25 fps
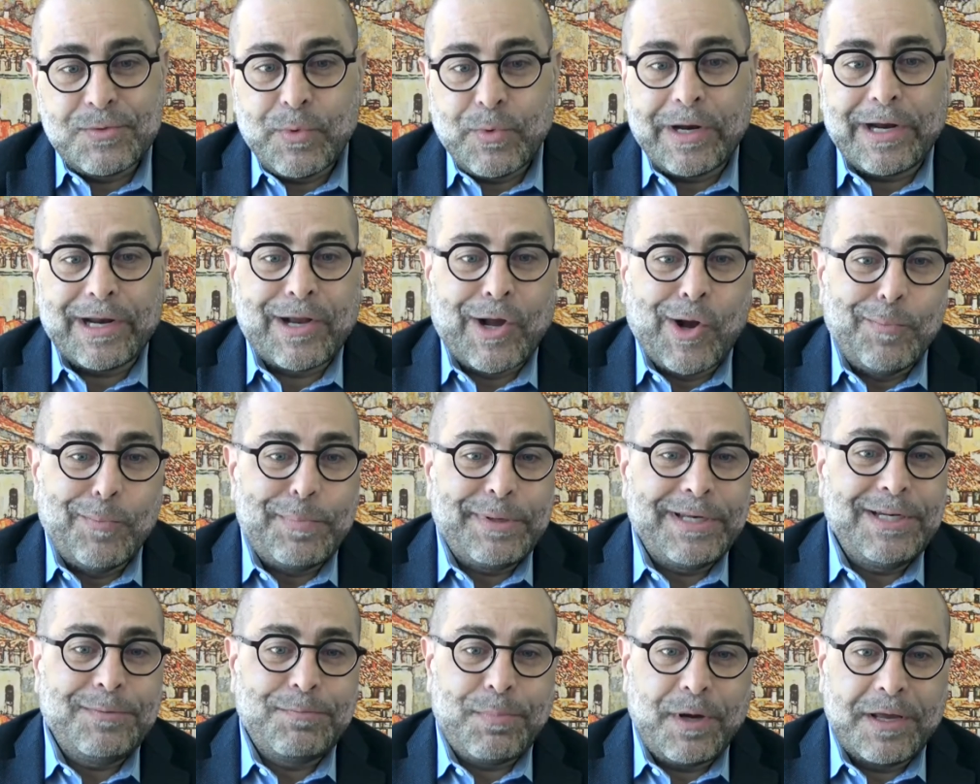we're
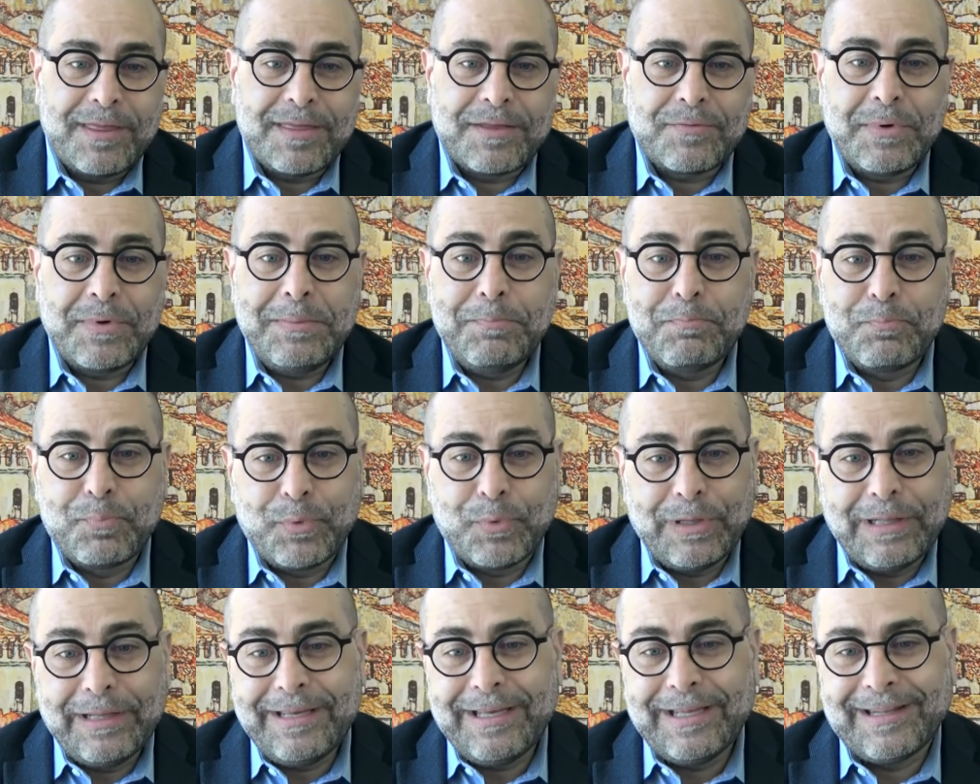accompanied by three
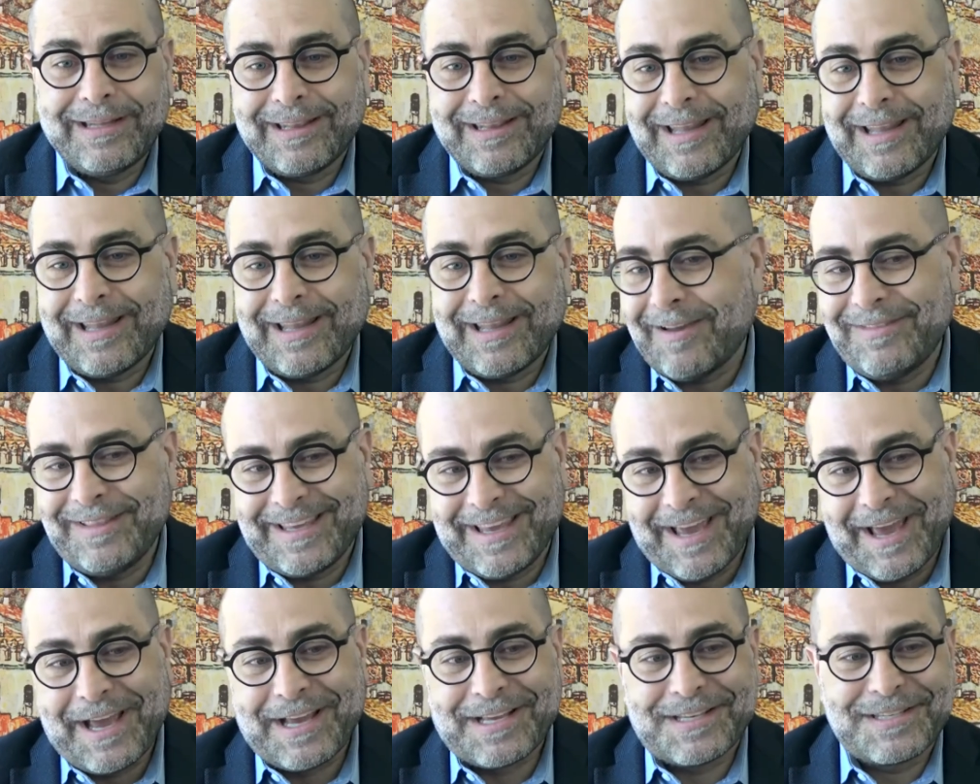brilliant, lively
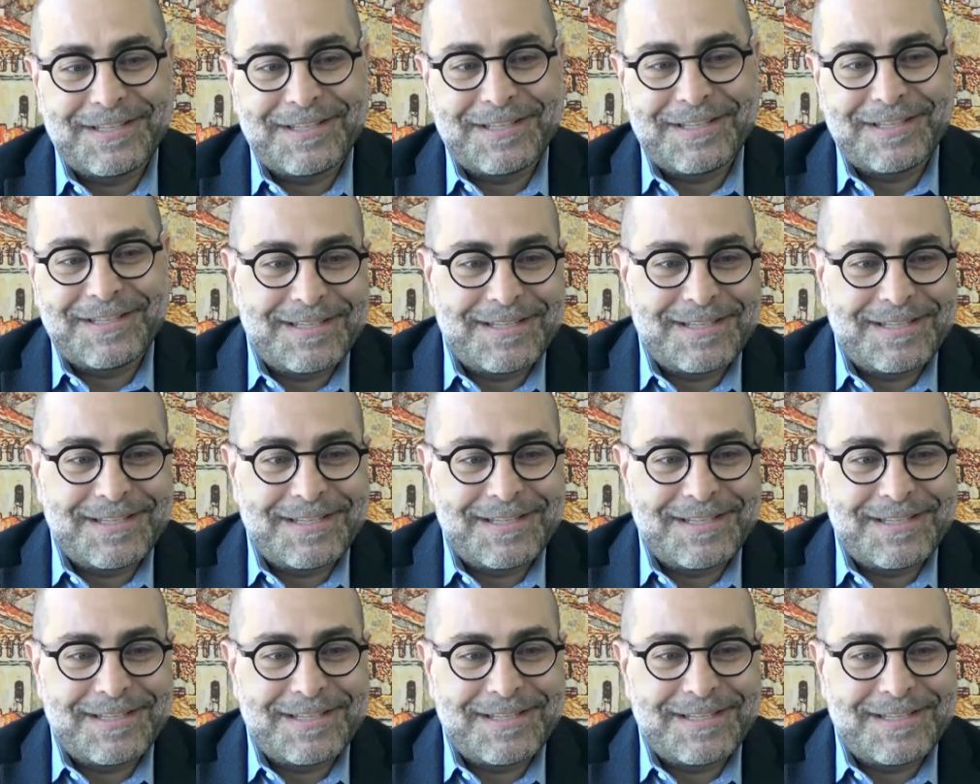guests.